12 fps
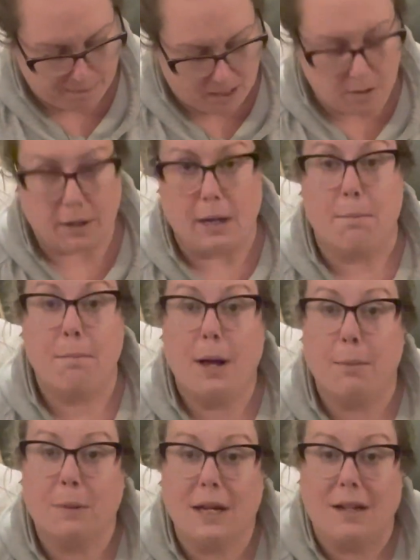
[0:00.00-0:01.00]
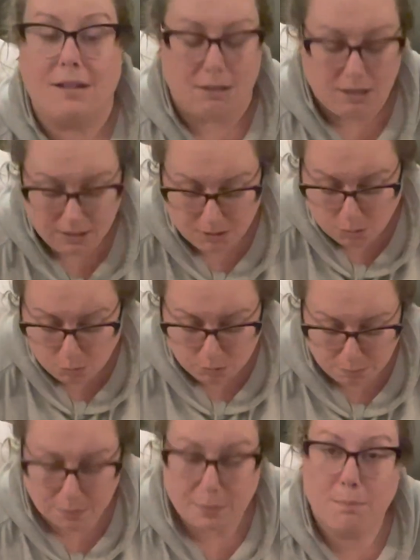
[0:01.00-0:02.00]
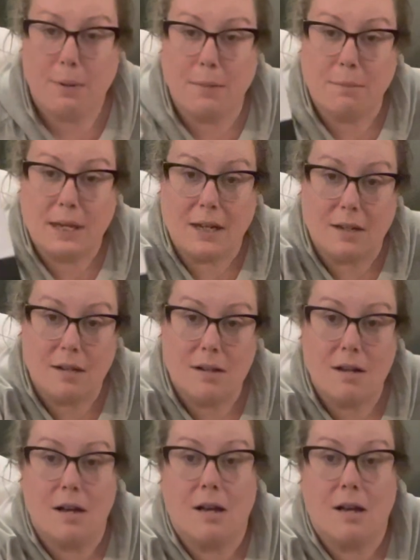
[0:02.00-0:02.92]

Okay, pumpkin. Whoop, pumpkin.